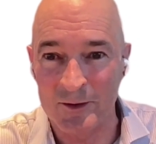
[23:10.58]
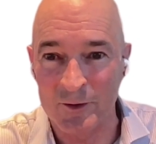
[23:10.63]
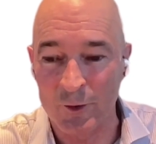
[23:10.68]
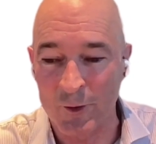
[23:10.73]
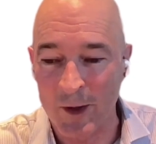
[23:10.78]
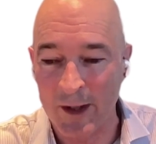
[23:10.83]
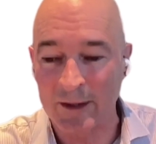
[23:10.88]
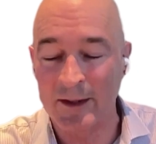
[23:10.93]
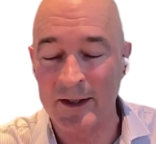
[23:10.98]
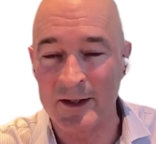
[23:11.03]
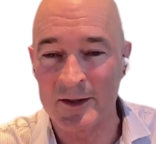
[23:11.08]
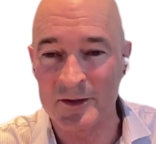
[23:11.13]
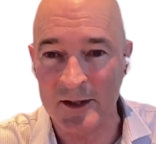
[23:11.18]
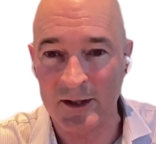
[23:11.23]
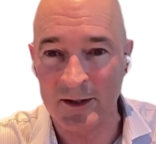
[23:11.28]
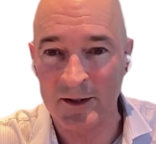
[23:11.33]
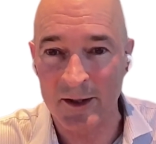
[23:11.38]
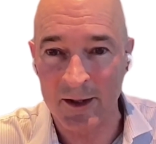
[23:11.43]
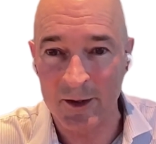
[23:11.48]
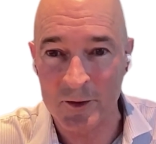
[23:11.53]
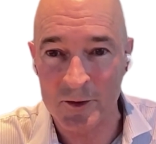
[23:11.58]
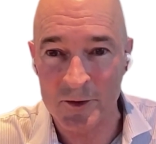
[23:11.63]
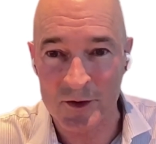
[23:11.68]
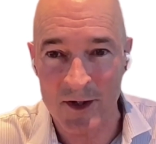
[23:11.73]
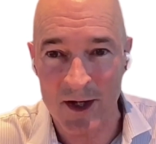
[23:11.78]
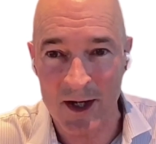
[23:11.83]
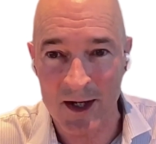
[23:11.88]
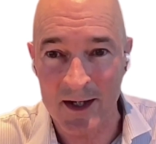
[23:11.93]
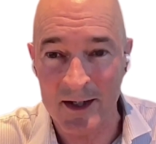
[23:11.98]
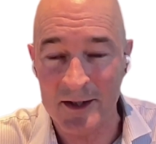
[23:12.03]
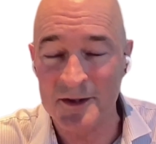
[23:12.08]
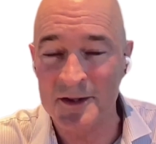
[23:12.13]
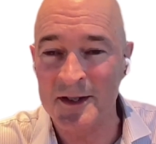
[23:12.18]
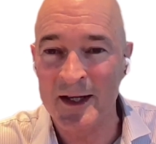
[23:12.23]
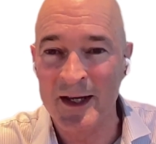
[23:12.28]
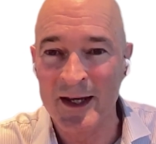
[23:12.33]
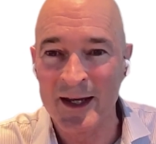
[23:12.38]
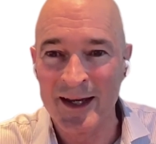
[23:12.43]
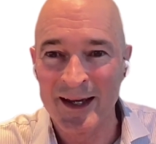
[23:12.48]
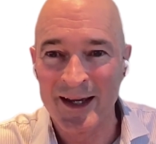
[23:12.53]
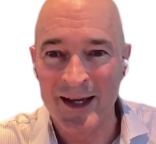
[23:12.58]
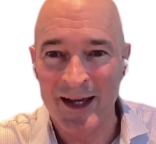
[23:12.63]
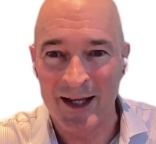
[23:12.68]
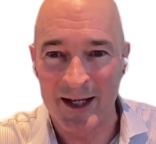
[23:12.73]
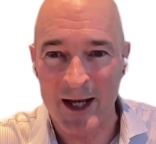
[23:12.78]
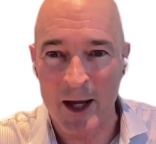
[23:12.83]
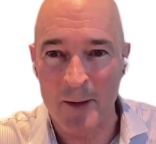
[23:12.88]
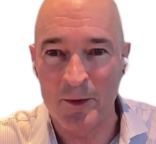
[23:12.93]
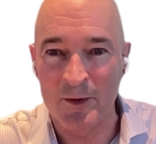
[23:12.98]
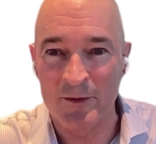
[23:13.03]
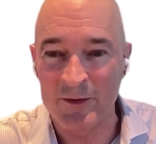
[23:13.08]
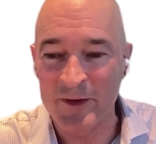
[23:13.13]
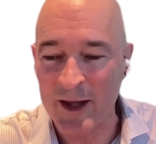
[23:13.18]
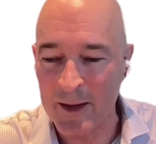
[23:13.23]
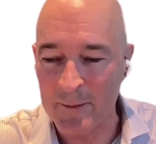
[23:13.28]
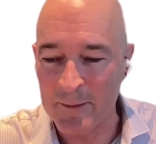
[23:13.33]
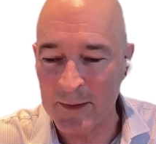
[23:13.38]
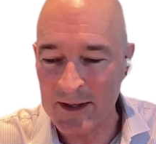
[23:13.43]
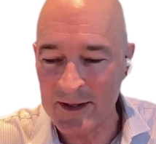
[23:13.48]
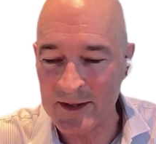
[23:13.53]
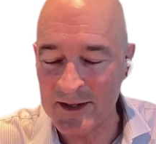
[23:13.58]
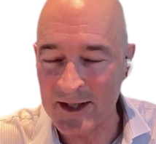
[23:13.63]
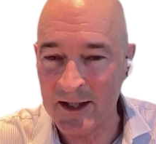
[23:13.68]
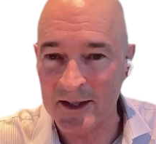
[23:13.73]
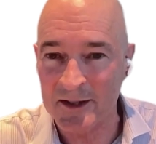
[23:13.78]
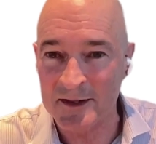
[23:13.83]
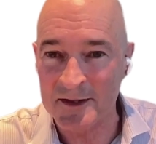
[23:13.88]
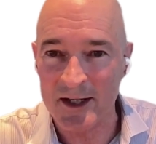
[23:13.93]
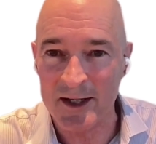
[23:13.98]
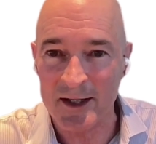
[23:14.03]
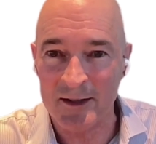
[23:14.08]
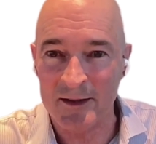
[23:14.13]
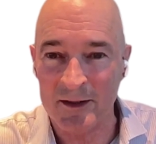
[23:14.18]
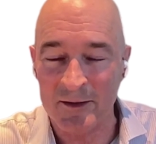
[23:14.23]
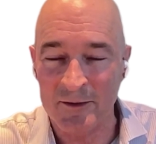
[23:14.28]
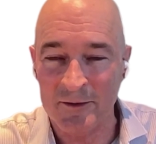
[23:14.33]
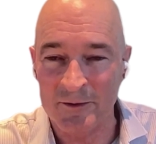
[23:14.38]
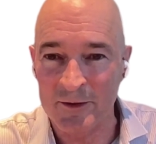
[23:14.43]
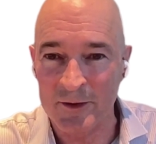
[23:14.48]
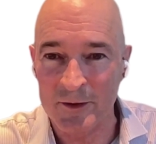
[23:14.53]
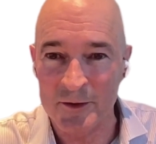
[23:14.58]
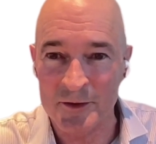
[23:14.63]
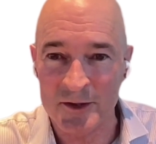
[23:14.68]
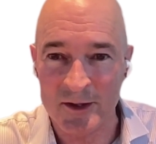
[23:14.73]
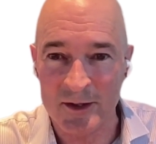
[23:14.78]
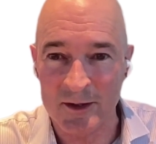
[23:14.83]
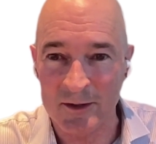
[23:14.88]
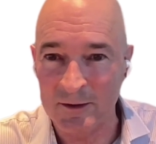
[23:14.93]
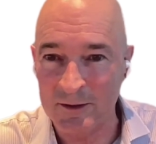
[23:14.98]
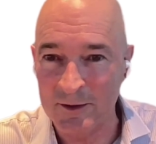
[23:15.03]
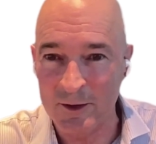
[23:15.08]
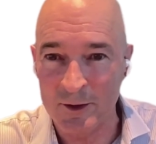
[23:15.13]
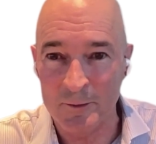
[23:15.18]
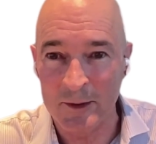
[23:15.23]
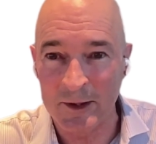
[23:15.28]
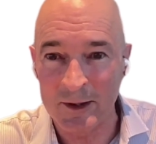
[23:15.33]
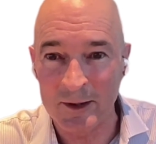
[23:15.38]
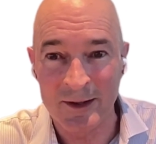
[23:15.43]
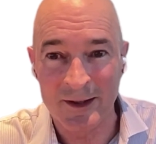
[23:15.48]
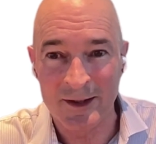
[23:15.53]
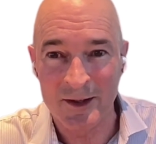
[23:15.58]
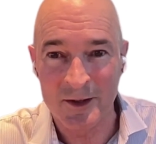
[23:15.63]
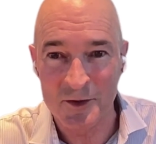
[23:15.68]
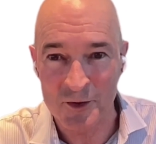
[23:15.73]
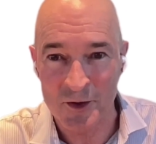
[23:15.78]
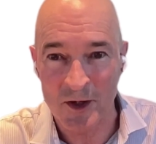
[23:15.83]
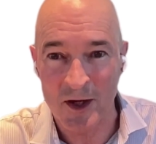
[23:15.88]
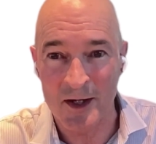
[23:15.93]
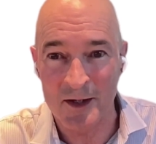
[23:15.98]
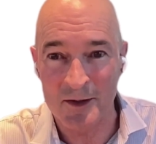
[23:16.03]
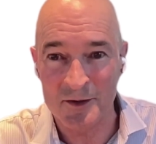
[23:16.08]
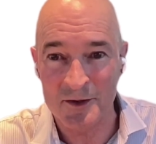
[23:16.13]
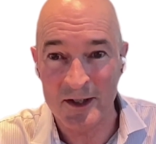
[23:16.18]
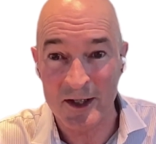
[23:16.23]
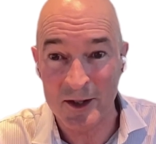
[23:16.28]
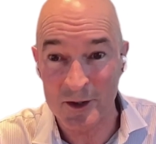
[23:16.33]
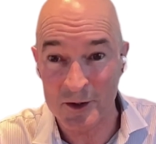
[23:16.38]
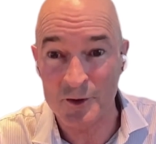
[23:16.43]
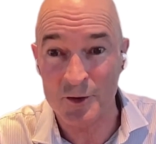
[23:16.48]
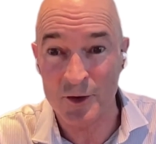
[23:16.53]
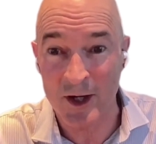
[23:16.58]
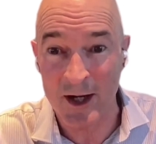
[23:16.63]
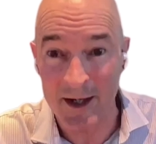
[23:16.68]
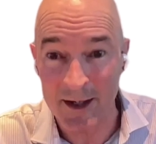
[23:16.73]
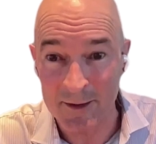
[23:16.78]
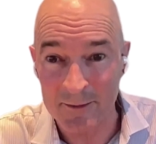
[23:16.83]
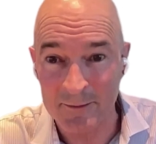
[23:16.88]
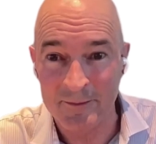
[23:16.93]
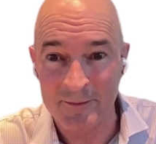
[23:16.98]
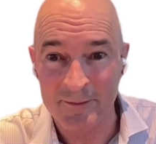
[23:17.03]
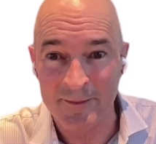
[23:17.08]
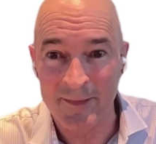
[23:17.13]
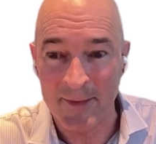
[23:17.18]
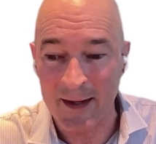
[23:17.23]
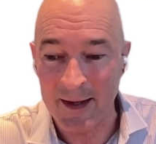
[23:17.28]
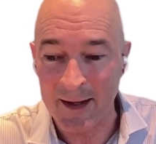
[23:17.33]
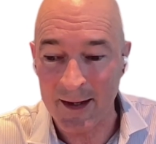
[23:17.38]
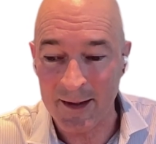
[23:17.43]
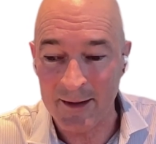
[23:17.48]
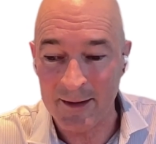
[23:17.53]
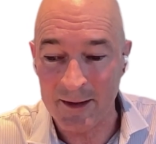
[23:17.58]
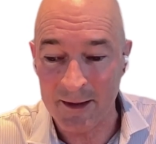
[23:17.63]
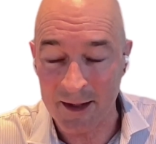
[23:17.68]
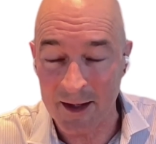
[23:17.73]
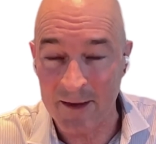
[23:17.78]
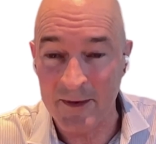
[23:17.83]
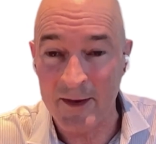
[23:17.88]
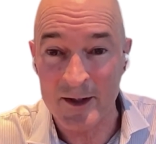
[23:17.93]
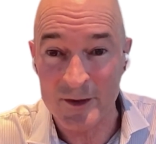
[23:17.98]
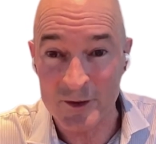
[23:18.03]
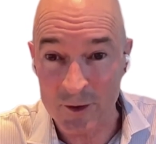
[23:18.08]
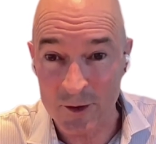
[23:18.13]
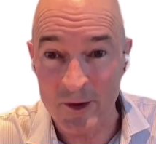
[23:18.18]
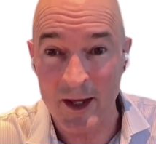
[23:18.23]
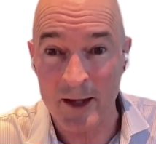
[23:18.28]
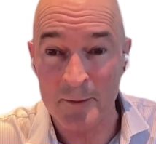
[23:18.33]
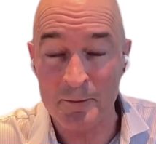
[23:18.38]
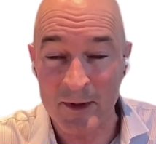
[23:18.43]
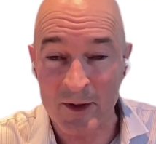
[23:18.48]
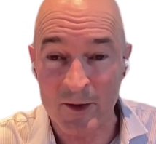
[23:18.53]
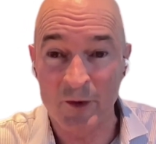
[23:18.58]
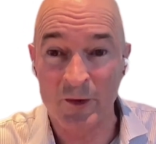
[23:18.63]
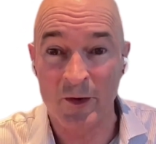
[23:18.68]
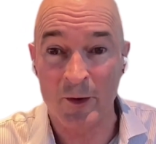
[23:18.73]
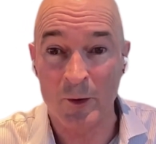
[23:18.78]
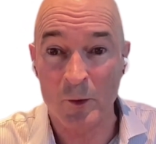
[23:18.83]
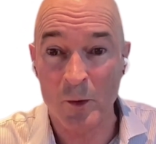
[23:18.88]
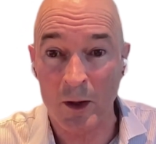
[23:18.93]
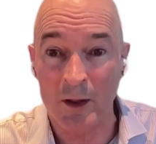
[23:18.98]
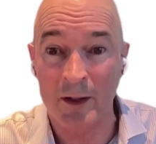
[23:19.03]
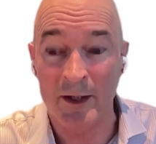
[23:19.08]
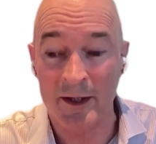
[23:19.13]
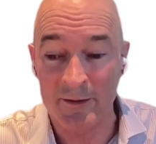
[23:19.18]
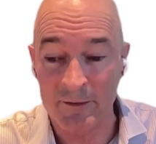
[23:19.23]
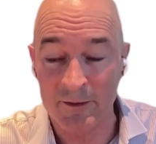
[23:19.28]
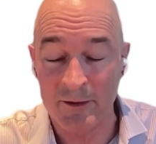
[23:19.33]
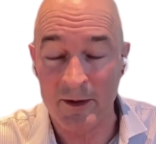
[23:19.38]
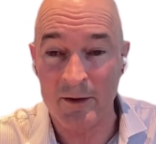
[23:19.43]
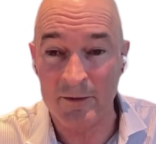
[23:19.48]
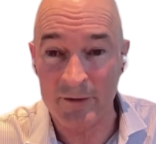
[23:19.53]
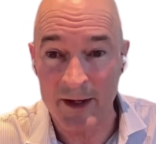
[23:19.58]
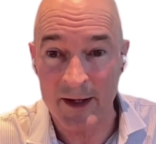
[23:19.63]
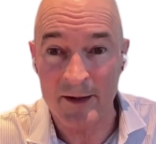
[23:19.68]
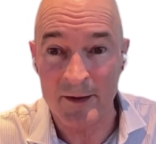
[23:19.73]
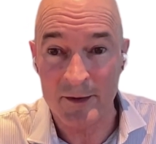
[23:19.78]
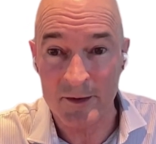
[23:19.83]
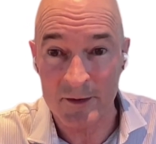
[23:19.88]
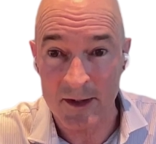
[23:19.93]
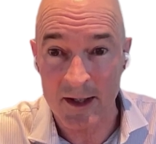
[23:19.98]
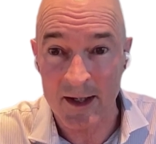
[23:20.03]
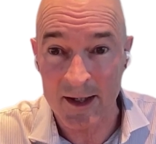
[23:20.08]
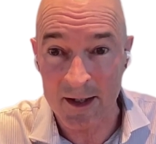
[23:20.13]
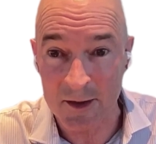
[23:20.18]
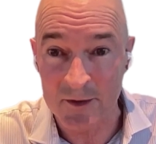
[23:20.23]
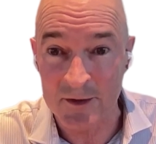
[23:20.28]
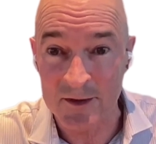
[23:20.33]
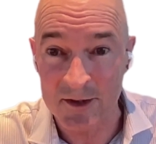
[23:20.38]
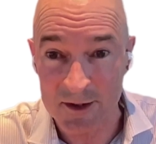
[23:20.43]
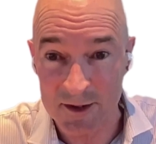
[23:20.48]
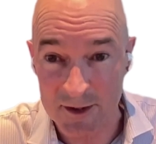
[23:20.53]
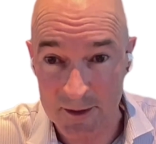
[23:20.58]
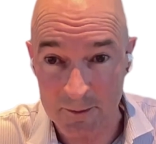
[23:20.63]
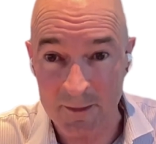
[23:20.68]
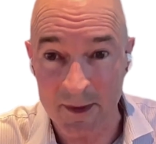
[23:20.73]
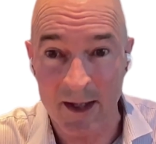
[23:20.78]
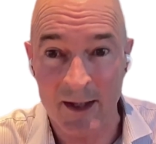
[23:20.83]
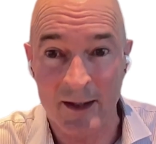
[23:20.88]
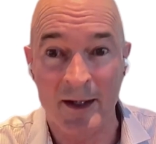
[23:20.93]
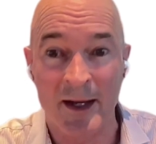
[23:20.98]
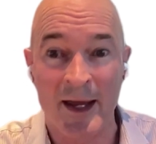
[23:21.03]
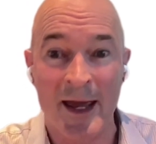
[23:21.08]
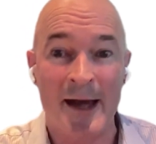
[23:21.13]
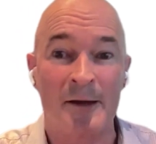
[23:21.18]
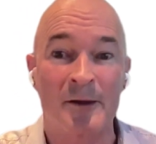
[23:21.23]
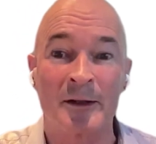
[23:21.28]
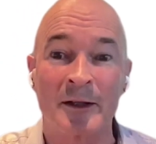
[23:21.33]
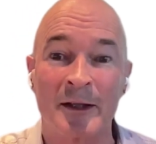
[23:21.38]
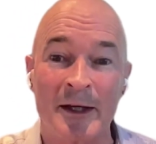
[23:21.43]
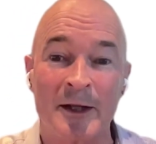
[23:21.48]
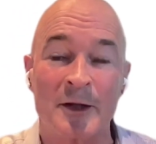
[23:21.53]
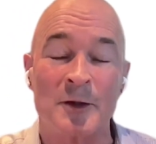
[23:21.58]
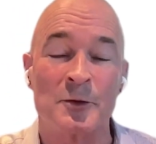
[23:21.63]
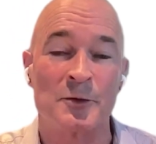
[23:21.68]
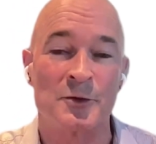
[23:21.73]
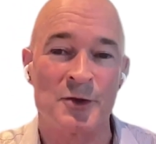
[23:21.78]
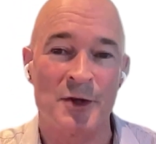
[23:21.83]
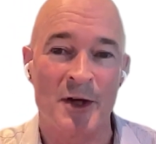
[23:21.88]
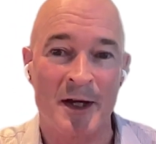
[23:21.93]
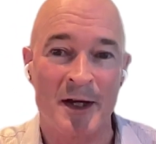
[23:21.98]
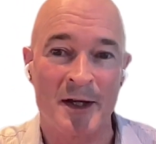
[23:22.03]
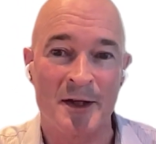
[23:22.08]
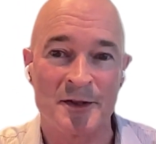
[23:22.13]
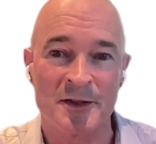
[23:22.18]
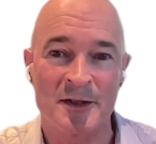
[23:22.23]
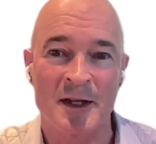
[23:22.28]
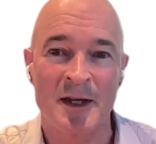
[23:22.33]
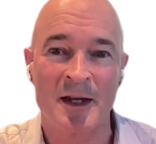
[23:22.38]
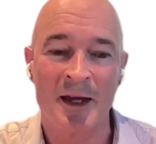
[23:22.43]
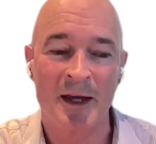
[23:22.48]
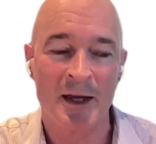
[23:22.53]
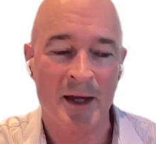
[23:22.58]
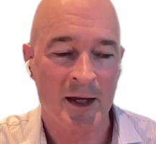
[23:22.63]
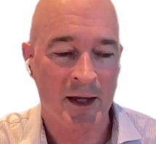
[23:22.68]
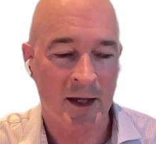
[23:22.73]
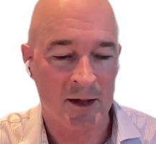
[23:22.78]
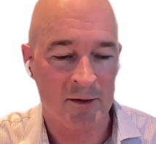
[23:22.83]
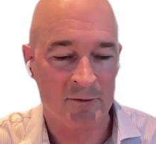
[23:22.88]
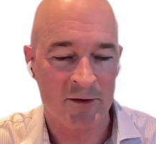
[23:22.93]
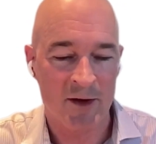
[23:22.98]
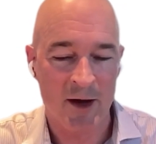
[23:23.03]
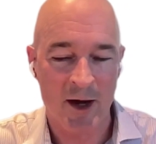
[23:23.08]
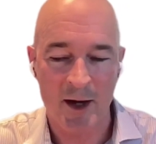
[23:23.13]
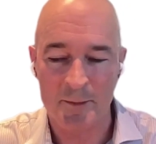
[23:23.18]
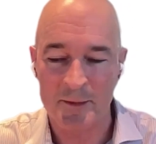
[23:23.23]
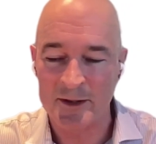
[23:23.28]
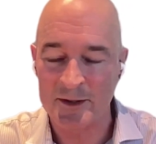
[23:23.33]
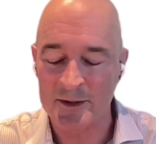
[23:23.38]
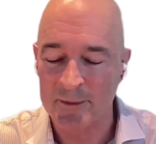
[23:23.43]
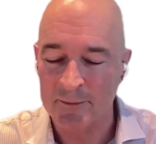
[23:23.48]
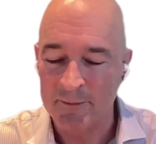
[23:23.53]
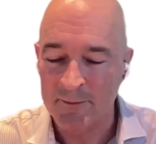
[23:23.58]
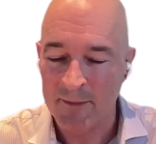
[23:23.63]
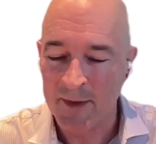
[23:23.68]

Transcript: directly into clinical trials. A number of companies undertake their first in human trials in Australia, and they do that because of the quality of our health system and our clinical trials environment.